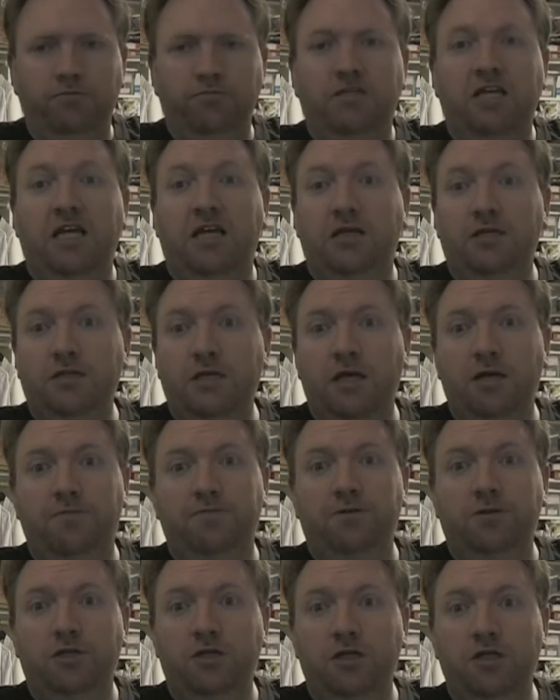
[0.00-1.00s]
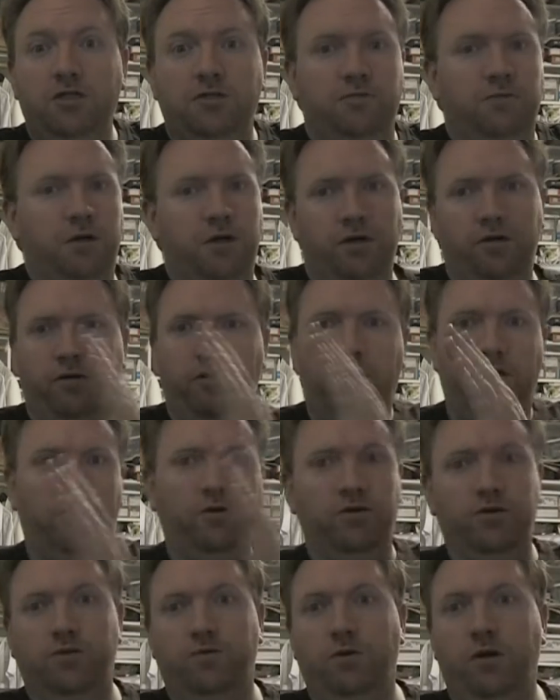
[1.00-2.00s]
Take example, Sons of Anarchy
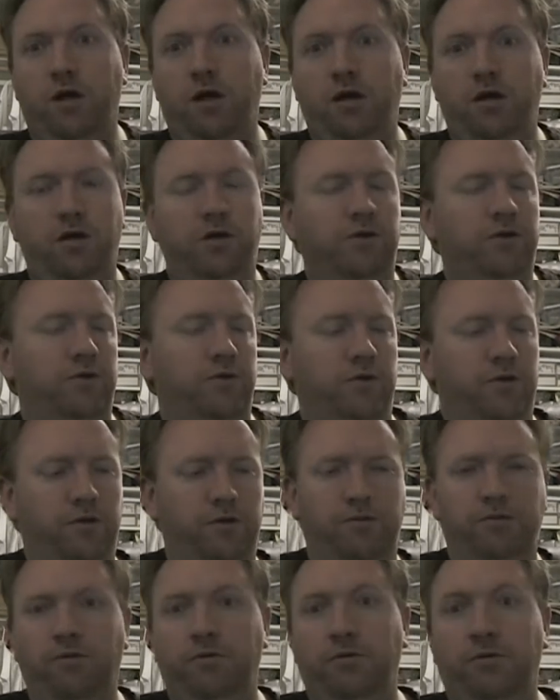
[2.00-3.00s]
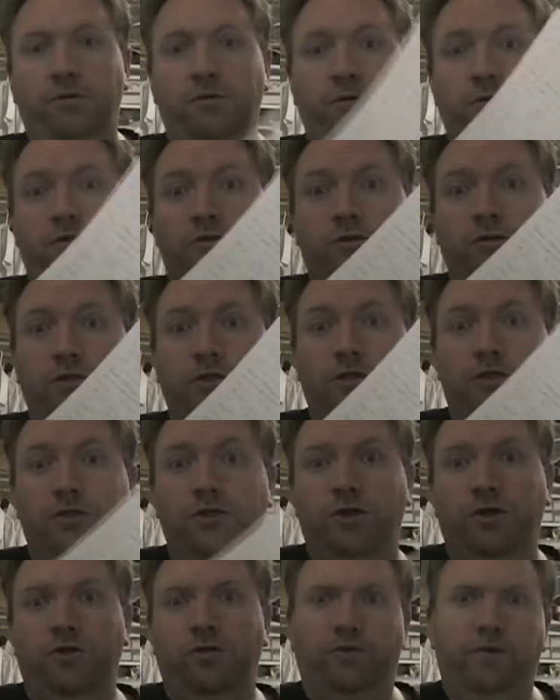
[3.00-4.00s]
goes right into it. Jersey
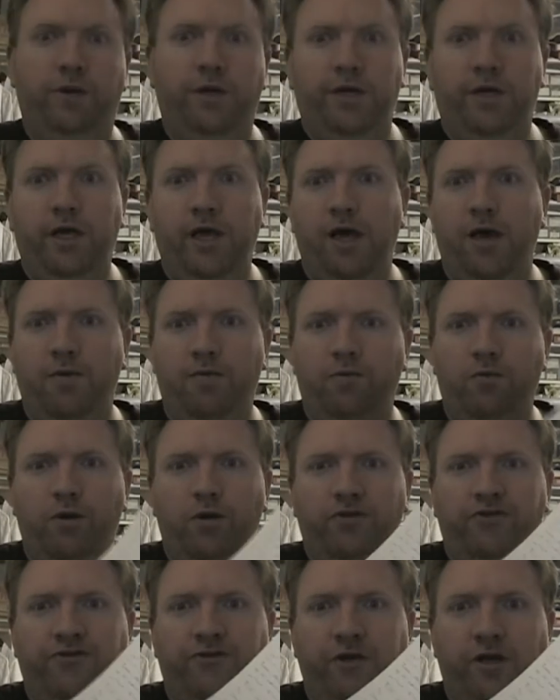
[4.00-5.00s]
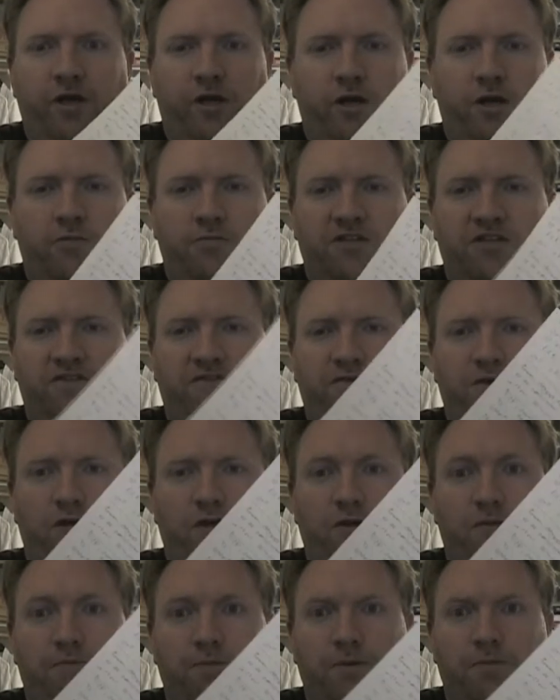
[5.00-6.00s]
Shore recap. What are you saying,
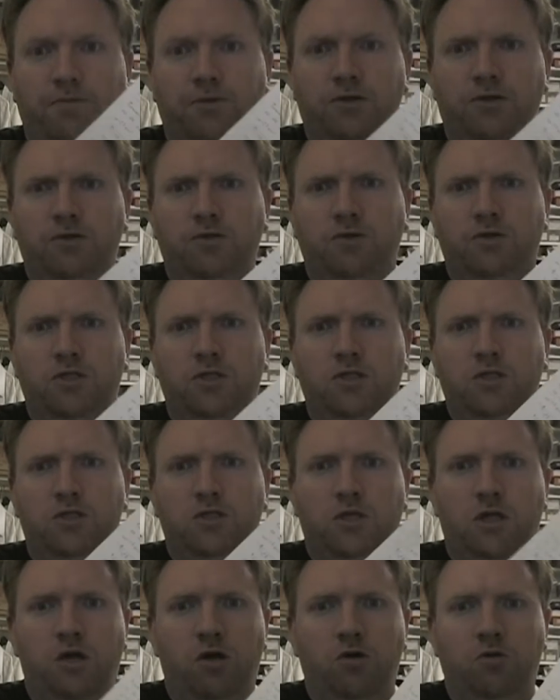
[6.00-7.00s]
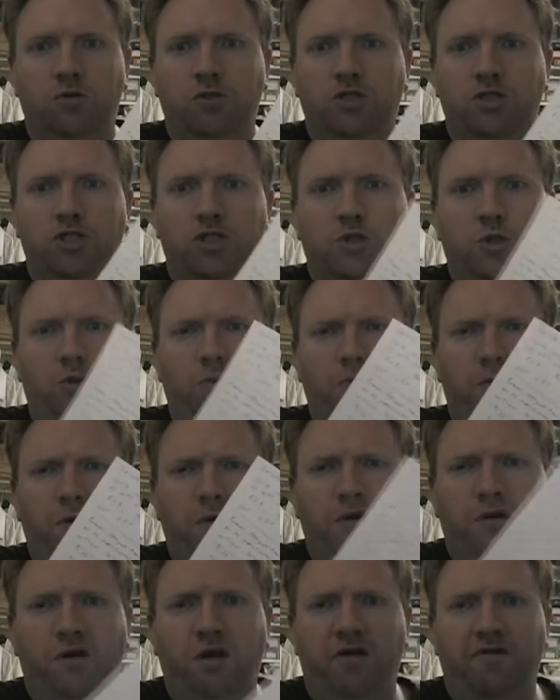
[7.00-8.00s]
MTV? Your people are too slow and
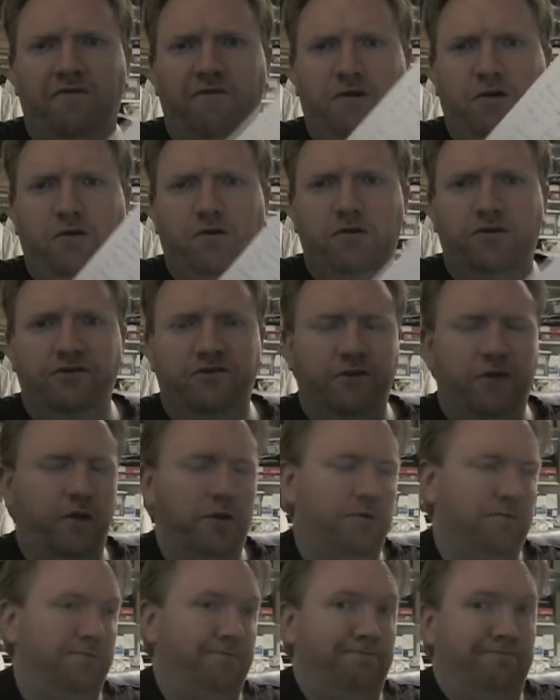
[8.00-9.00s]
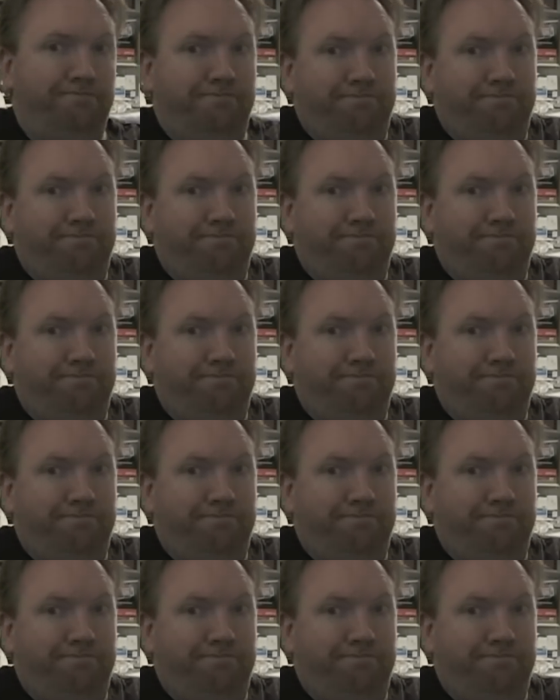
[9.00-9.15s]
stupid to not figure this out?